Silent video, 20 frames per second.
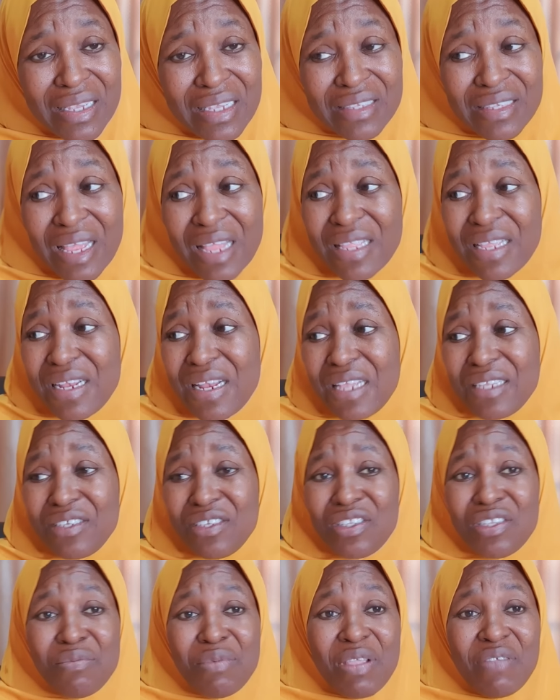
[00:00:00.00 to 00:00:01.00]
he's an
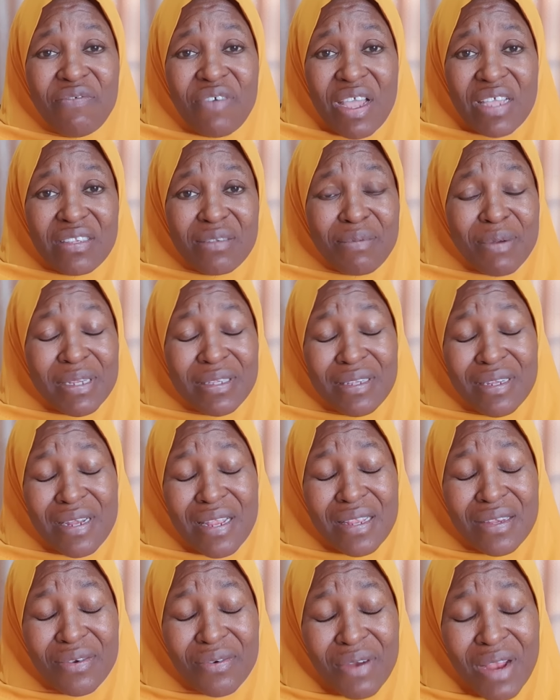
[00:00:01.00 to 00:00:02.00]
illegitimate vice
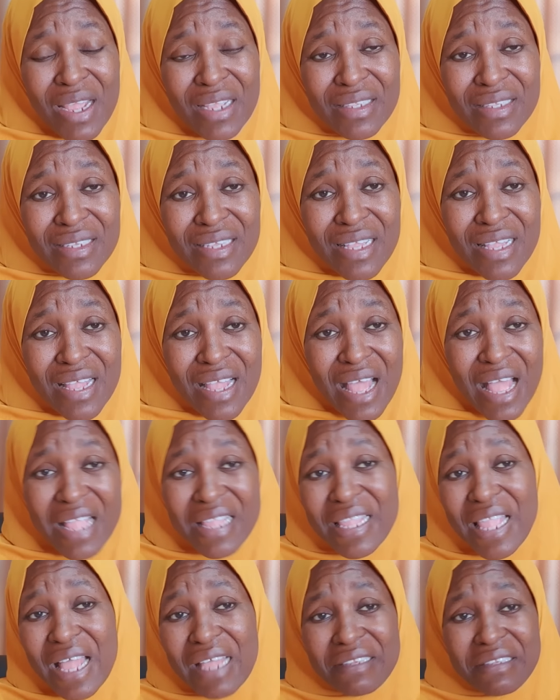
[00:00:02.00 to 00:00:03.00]
president right
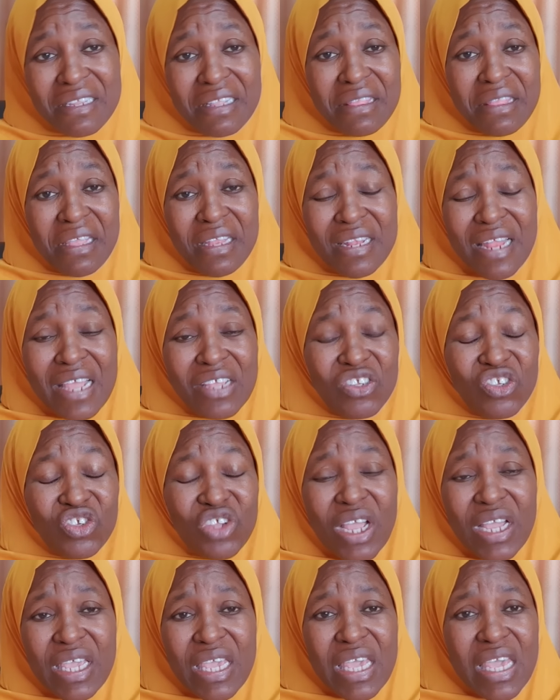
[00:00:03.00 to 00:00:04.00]
and that's the thing that is
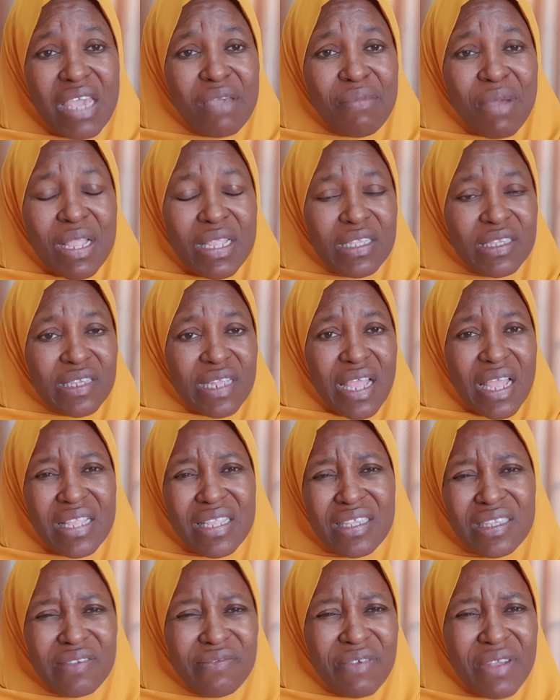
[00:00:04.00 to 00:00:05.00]
shocking him and is
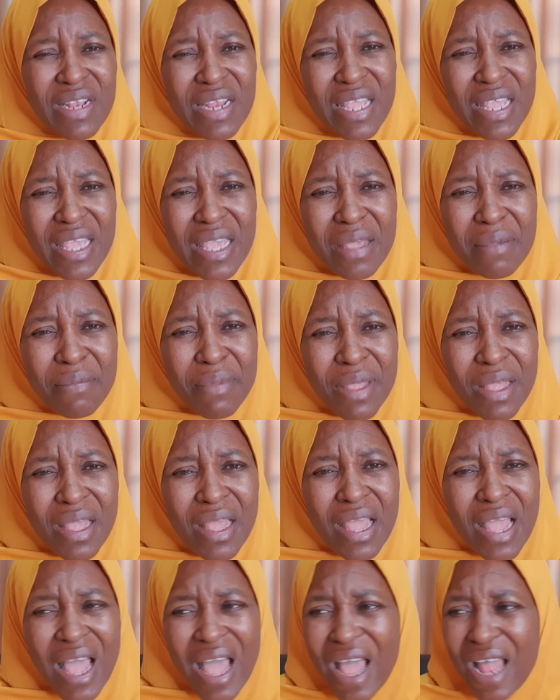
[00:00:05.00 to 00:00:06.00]
and is failing him
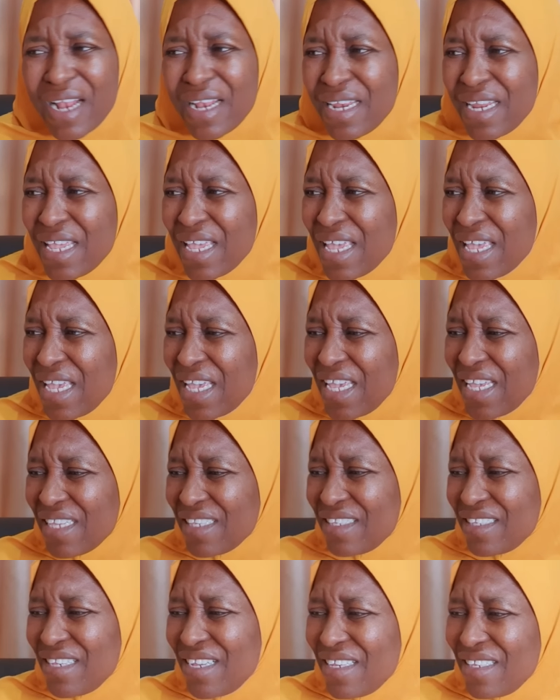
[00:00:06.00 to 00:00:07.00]
and he
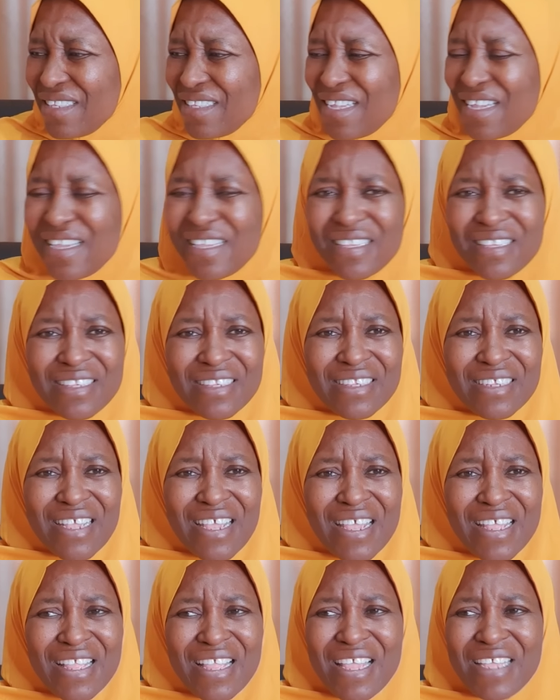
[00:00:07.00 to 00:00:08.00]
says this
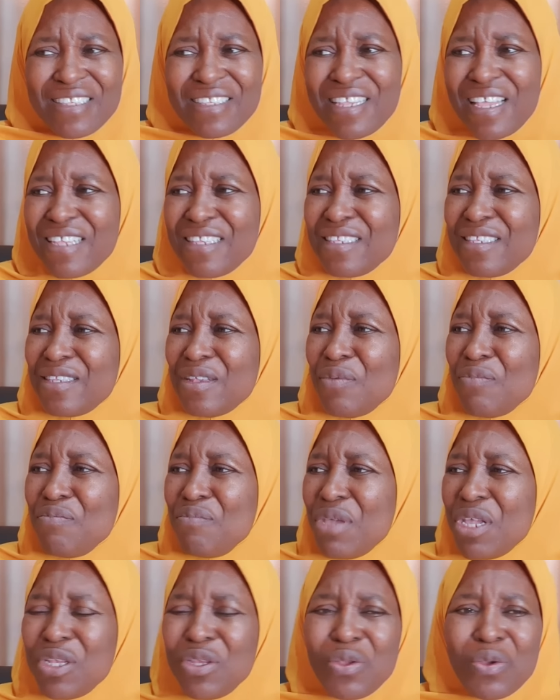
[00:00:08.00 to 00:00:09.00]
he says
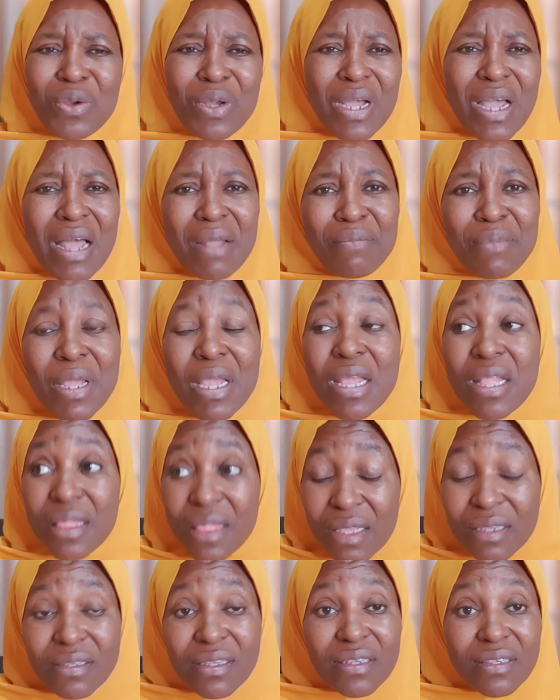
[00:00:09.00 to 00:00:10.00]
some mediocre
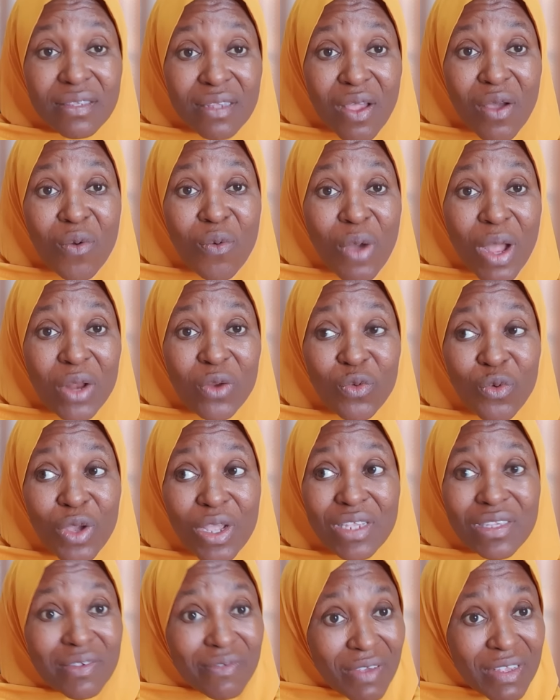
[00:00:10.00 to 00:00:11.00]
this is someone who
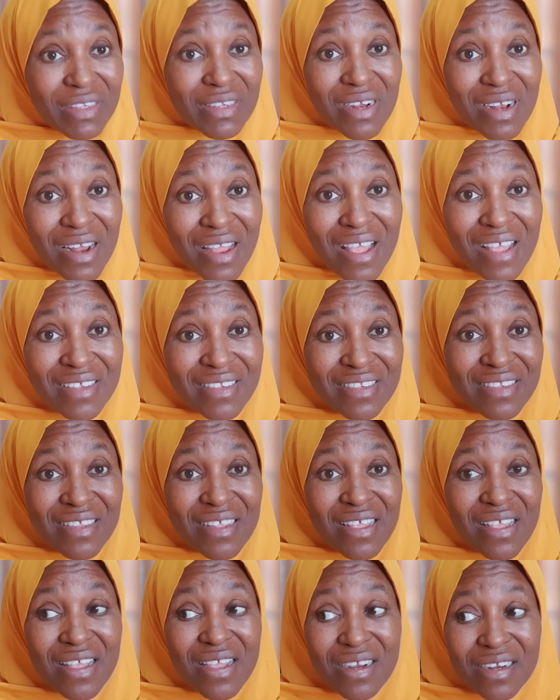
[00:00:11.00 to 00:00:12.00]
is first class
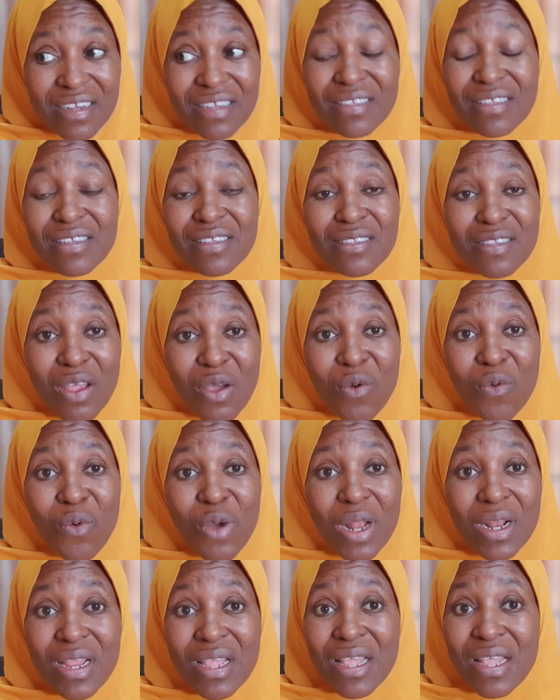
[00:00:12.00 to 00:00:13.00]
this is
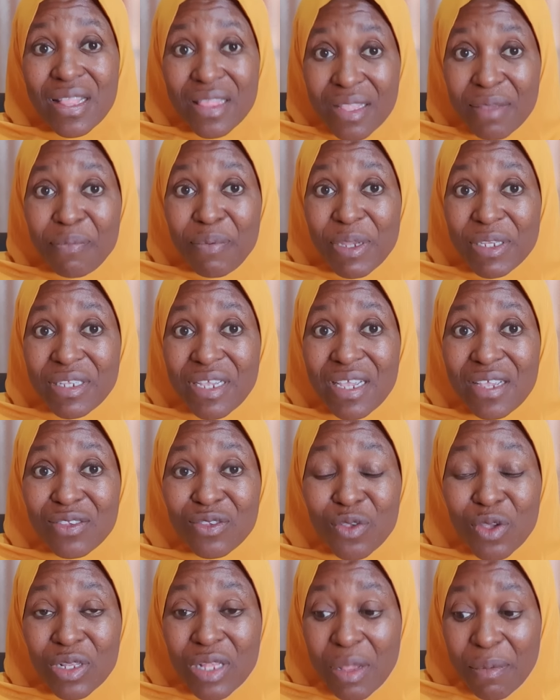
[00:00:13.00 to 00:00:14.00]
someone the person
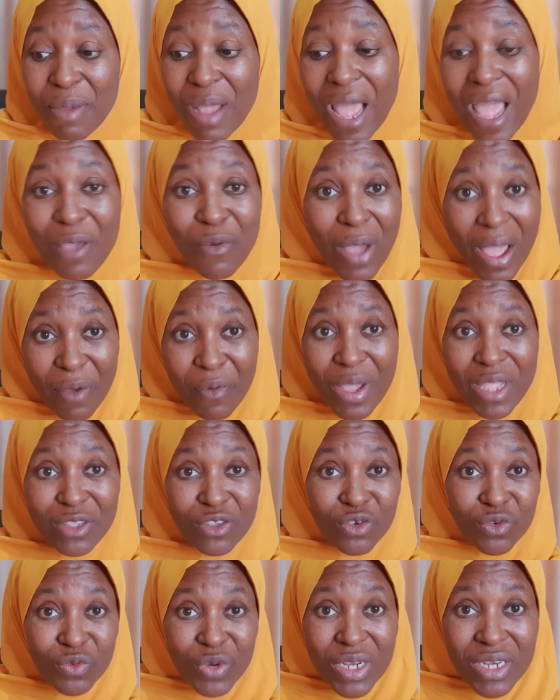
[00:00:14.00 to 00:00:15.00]
he's talked about i, I went
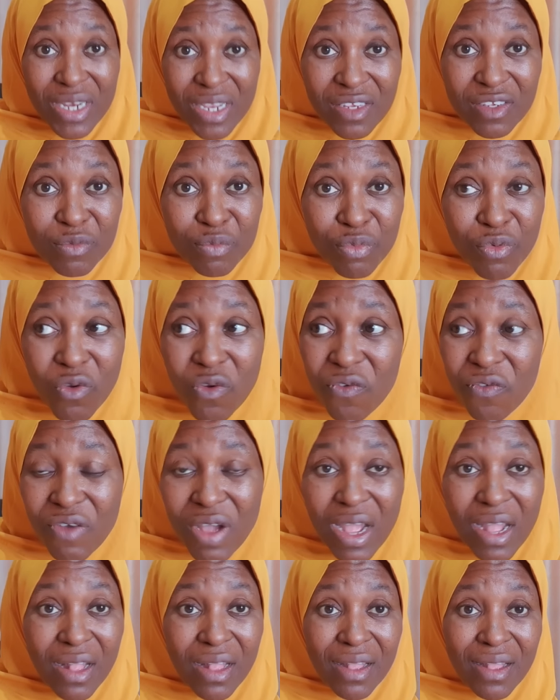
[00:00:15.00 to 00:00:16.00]
to read his
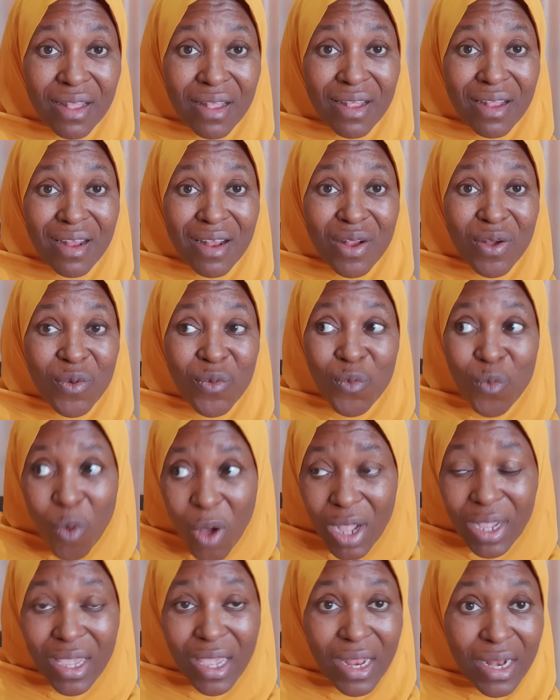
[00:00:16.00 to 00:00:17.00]
profile
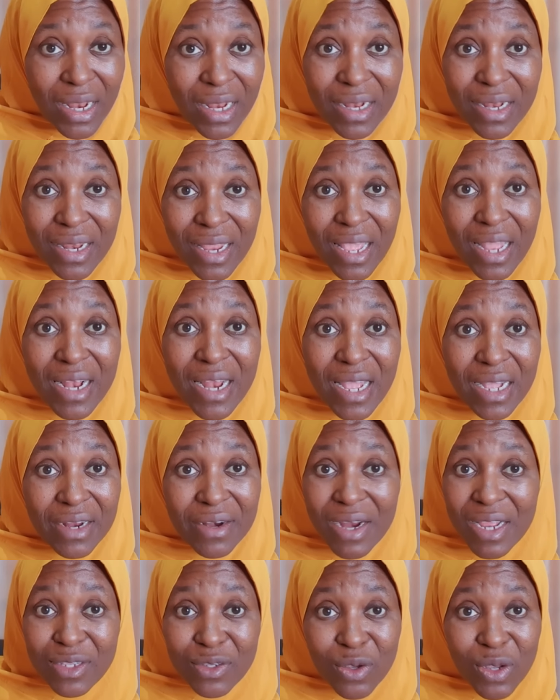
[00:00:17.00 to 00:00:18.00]
working in, in a
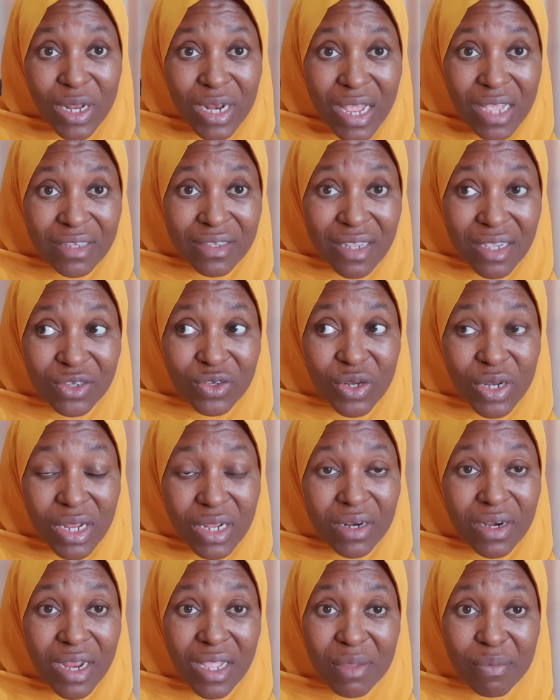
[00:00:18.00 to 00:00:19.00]
great organization a
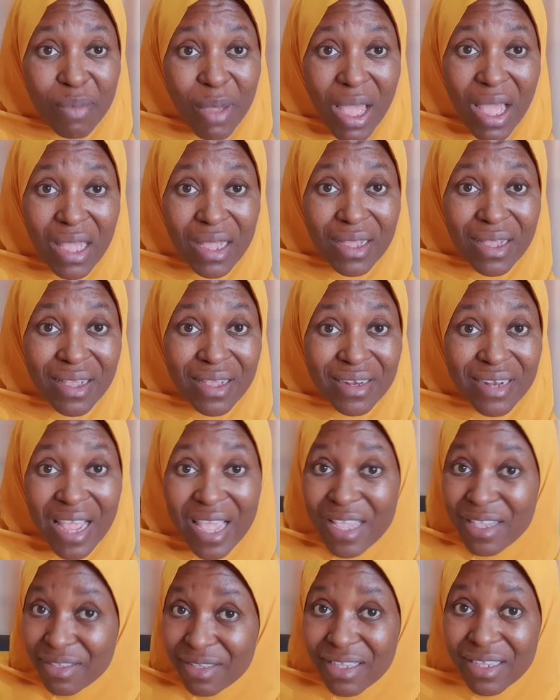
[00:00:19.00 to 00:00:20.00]
great bank
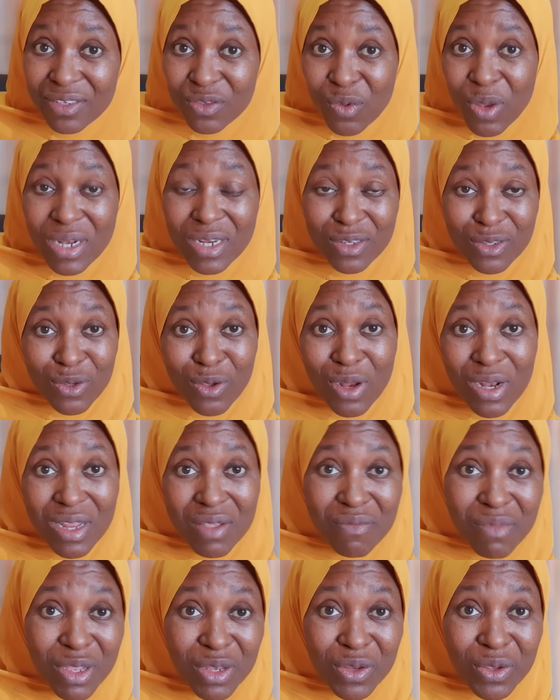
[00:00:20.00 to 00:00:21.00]
that he, this one is
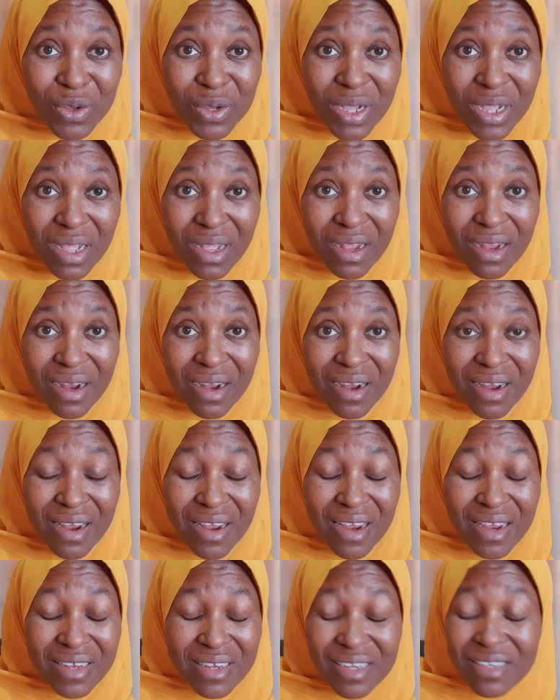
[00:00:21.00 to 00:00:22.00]
calling mediocre
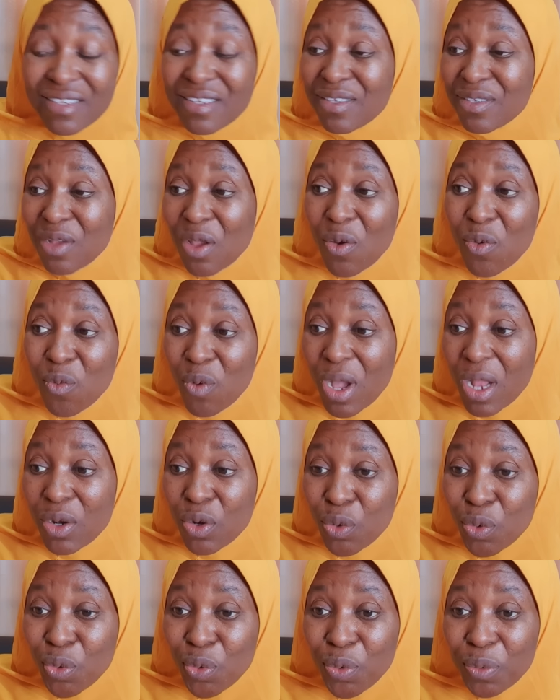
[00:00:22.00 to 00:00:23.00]
this is
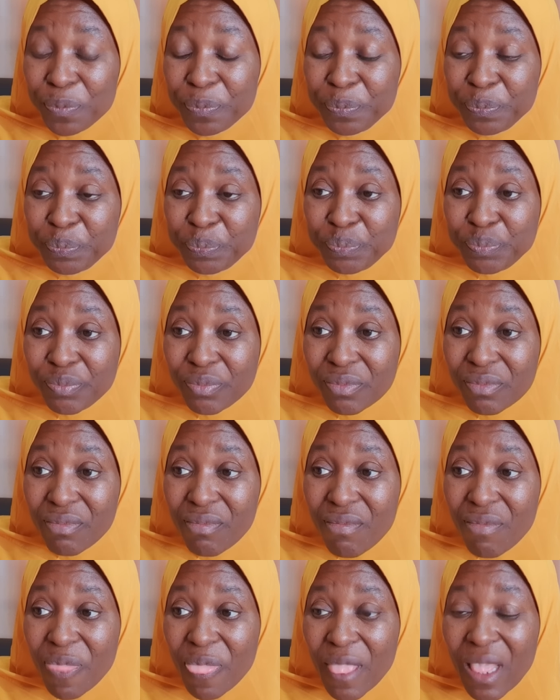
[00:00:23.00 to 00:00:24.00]
someone who
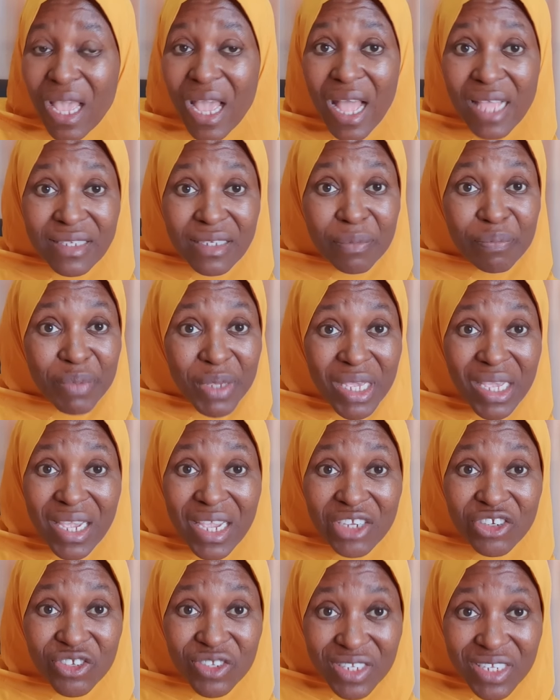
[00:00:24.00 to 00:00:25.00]
has a
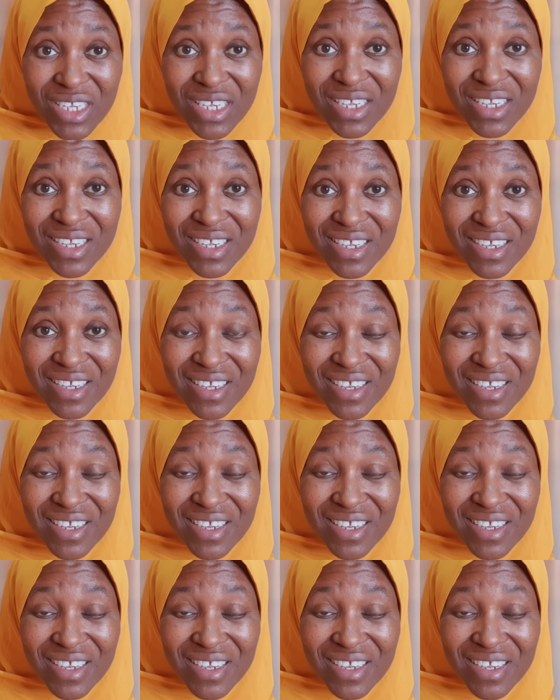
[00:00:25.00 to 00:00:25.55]
phd